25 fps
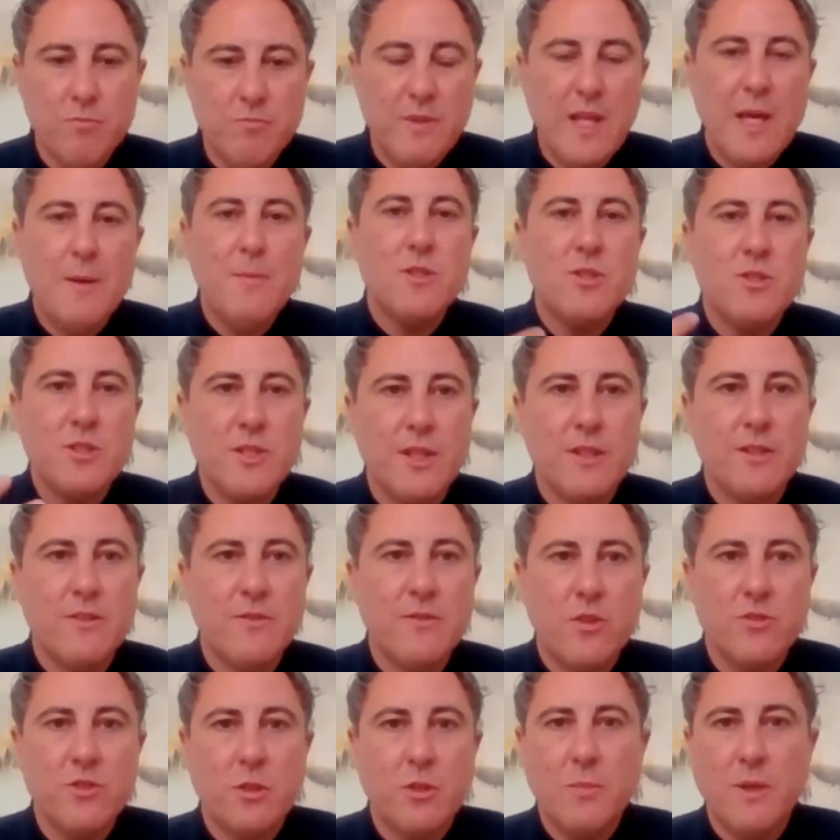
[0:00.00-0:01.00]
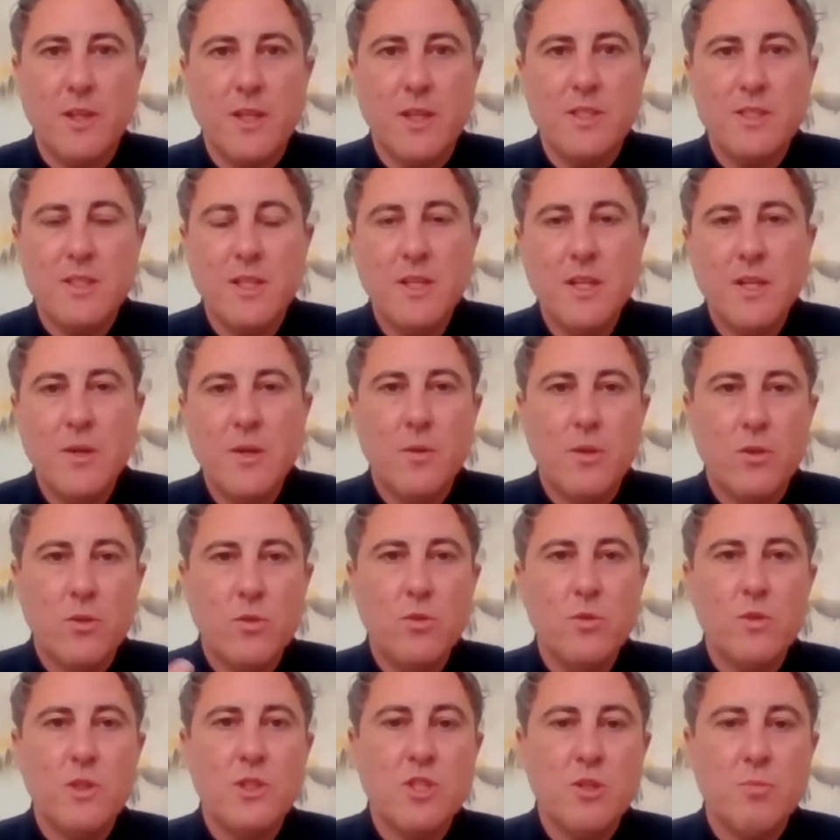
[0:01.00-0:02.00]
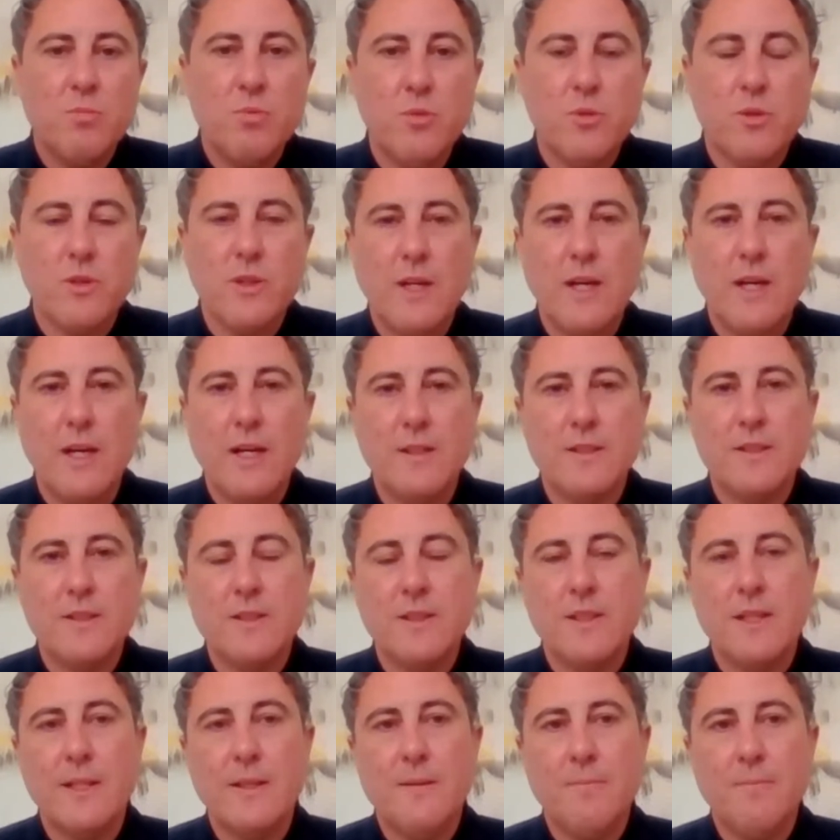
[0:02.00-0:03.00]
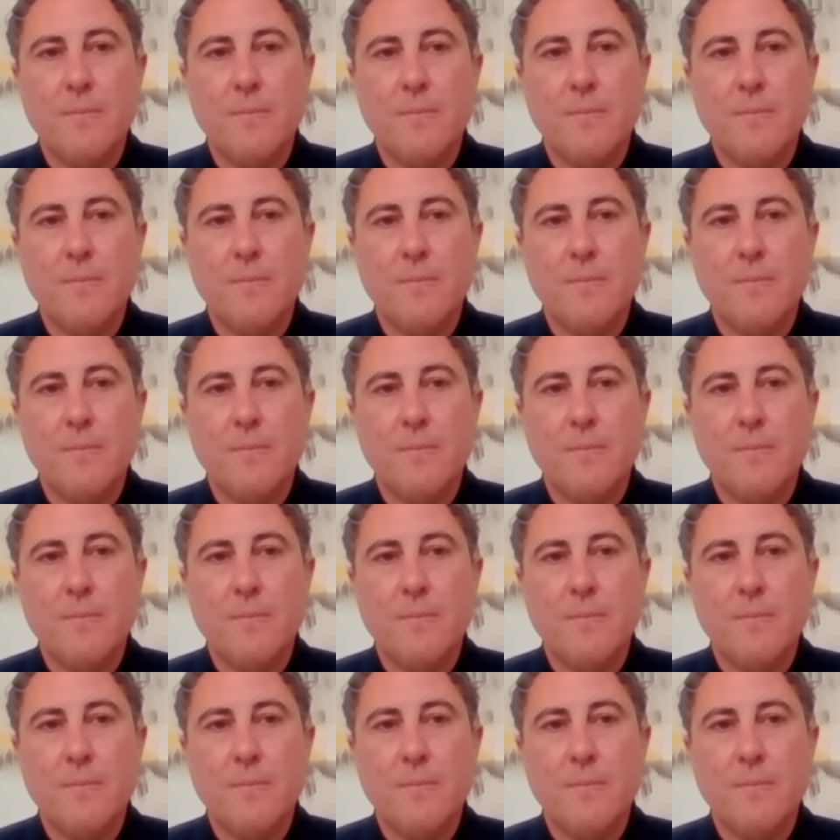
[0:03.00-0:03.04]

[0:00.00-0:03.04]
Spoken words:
demonstrating vulnerabilities will only support and